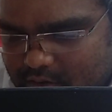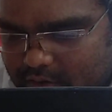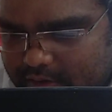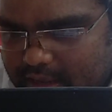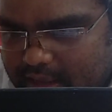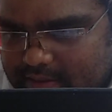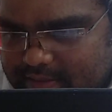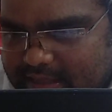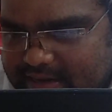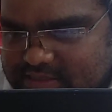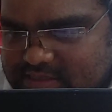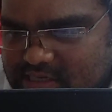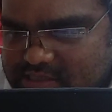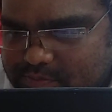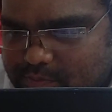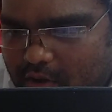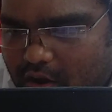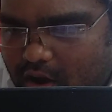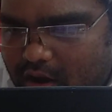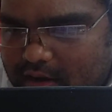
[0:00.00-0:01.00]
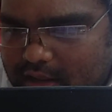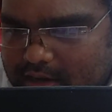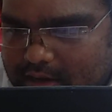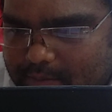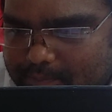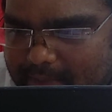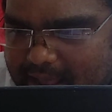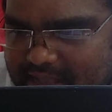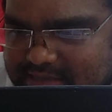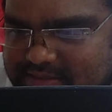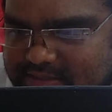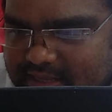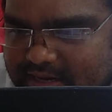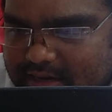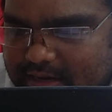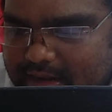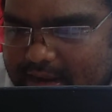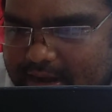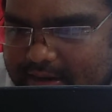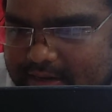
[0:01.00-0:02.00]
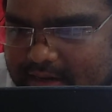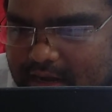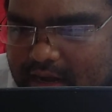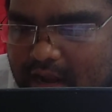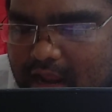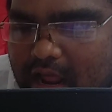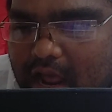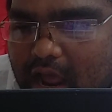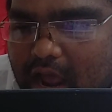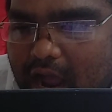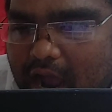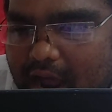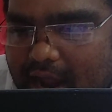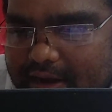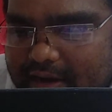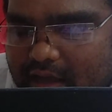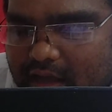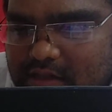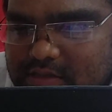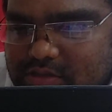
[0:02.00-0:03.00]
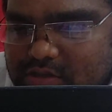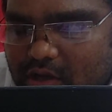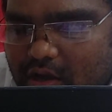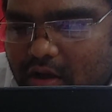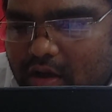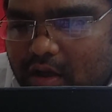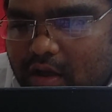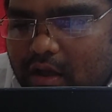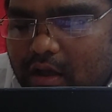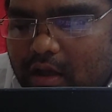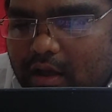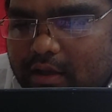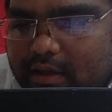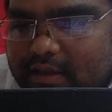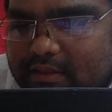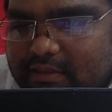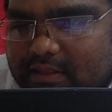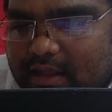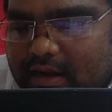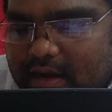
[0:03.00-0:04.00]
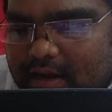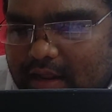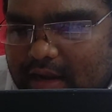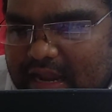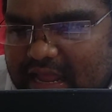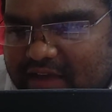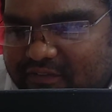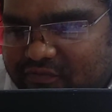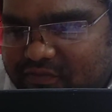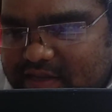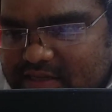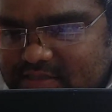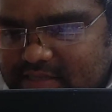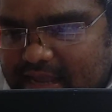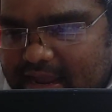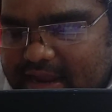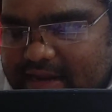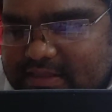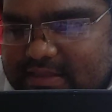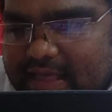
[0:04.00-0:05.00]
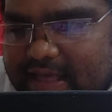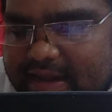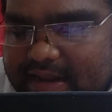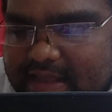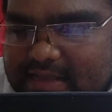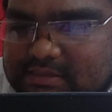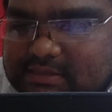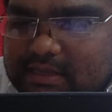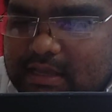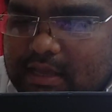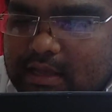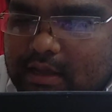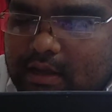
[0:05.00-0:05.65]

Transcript: Okay, there is a smaller maxillary lateral, and also in the left side there is